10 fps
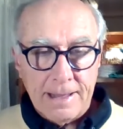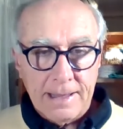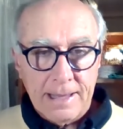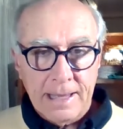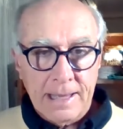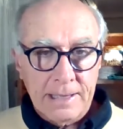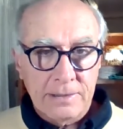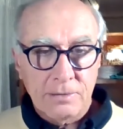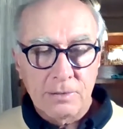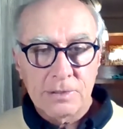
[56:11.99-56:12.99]
and
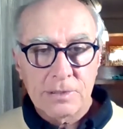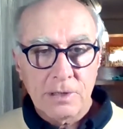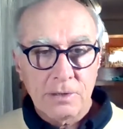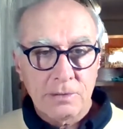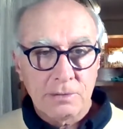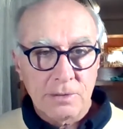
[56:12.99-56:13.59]
also